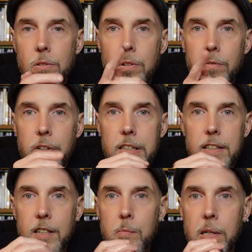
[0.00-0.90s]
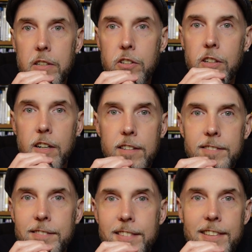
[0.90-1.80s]
so don't forget to unbox your heart.
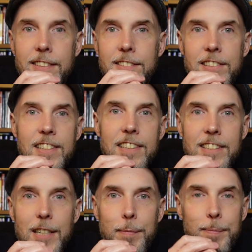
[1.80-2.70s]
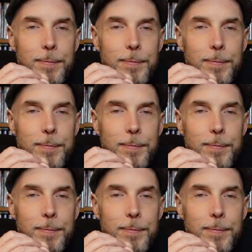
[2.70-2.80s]
See you next time.